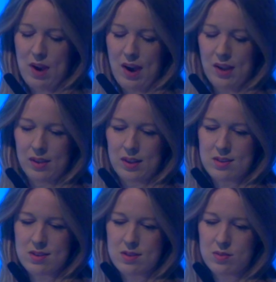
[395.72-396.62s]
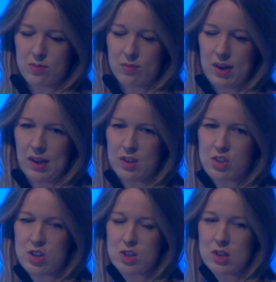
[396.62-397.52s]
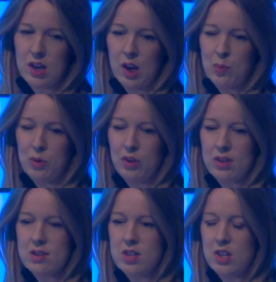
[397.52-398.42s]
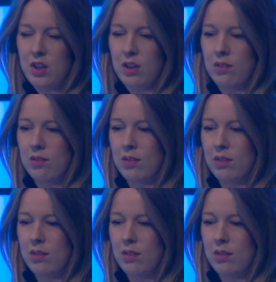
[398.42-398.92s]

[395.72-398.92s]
And this really has just enabled us to